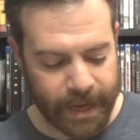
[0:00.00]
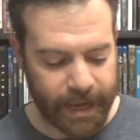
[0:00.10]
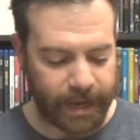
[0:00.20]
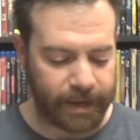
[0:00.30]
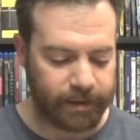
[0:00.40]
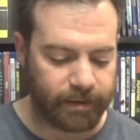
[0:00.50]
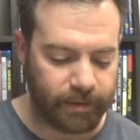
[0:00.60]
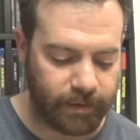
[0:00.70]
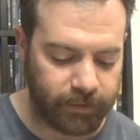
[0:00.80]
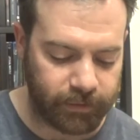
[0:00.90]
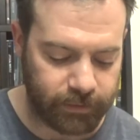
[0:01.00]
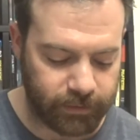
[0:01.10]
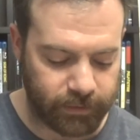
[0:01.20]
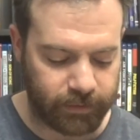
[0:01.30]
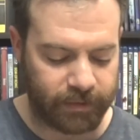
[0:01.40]
And this
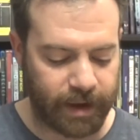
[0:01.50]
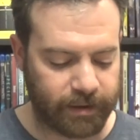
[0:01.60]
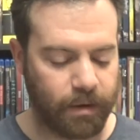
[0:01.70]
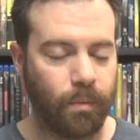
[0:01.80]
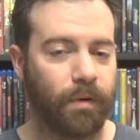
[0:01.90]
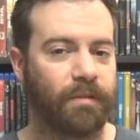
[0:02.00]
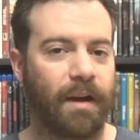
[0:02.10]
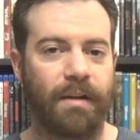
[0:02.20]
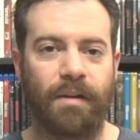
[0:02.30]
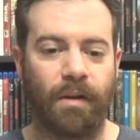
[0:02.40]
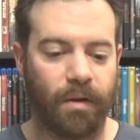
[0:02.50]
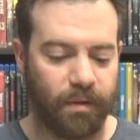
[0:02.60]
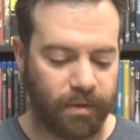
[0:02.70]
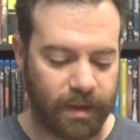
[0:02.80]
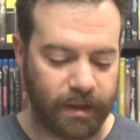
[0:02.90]
set, which I
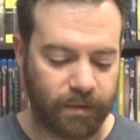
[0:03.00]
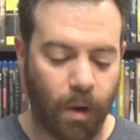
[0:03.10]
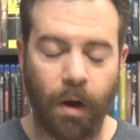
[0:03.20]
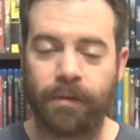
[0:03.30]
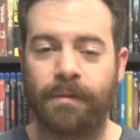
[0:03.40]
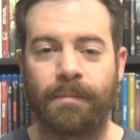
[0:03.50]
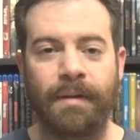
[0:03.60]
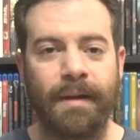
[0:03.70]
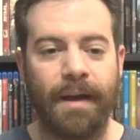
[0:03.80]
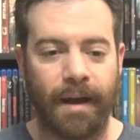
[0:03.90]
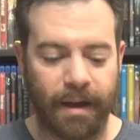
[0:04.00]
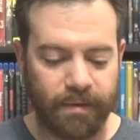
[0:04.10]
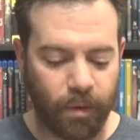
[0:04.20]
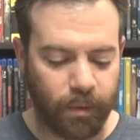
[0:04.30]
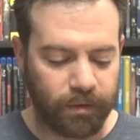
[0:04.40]
think is awesome.
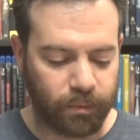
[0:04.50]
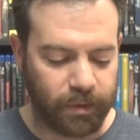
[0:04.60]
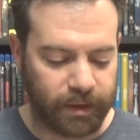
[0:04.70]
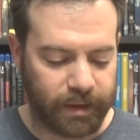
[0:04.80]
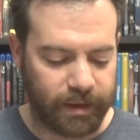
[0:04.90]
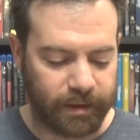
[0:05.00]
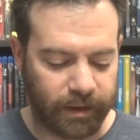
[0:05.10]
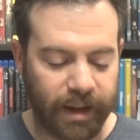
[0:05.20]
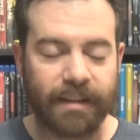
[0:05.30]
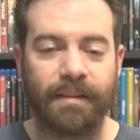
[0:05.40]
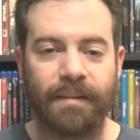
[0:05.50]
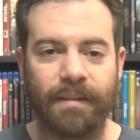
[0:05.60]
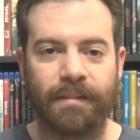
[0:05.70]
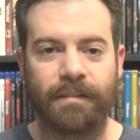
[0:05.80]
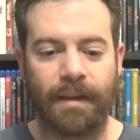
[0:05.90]
I've always really liked
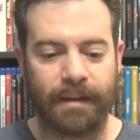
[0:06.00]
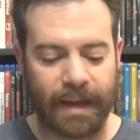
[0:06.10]
this set.